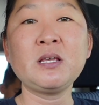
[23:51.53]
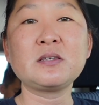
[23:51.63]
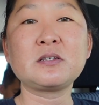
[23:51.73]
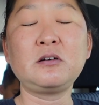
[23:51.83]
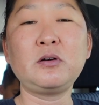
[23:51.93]

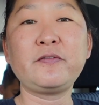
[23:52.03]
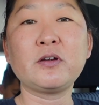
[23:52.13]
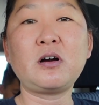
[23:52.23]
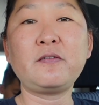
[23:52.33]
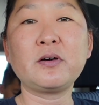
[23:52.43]
So if
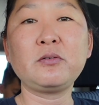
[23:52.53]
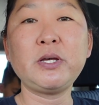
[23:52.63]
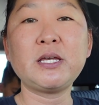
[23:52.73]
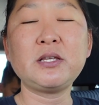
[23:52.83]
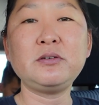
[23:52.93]
you're off on the
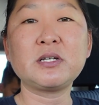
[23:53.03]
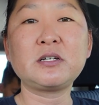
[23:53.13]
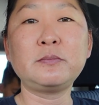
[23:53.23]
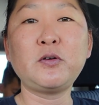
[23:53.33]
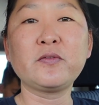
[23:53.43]
weekend, you can
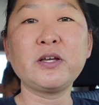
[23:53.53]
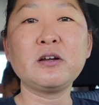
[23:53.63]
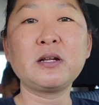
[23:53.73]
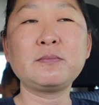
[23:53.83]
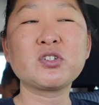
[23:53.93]
come over
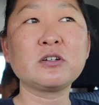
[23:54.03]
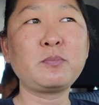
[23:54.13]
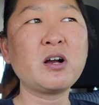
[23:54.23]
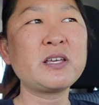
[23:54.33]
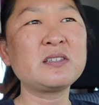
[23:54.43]
here, and I'm sure
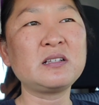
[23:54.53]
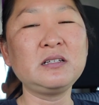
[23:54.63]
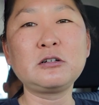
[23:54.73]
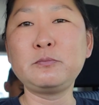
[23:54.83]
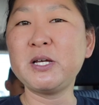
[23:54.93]
parking's a
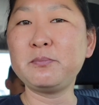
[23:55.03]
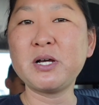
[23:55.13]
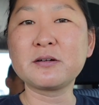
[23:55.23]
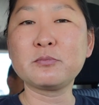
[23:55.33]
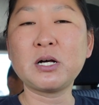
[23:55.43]
little bit
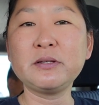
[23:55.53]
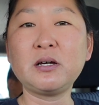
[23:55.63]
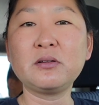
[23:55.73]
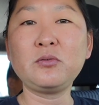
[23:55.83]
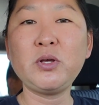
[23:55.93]
better probably
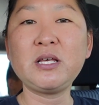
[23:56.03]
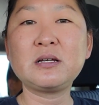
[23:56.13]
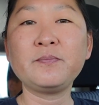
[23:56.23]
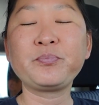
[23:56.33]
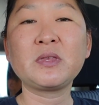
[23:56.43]
on the
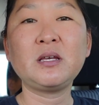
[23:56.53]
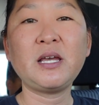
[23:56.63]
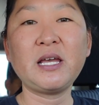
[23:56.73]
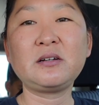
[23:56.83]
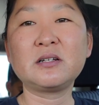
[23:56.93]
week
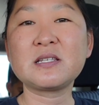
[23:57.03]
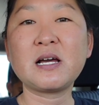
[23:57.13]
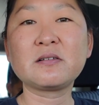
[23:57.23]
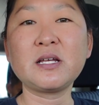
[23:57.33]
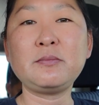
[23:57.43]
and on
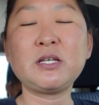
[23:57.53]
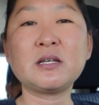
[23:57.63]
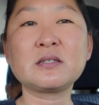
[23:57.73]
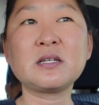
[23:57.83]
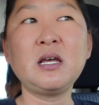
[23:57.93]
Saturday
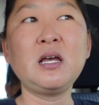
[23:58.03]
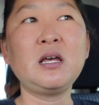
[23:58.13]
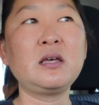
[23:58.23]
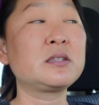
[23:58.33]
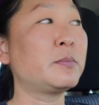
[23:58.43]
because
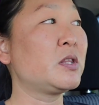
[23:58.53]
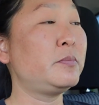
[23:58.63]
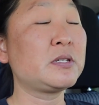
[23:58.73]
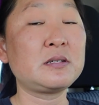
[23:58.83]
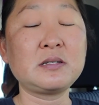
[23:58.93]
some of the
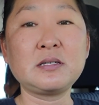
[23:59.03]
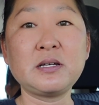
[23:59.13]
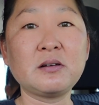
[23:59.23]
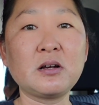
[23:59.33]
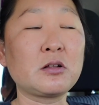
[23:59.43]
businesses here are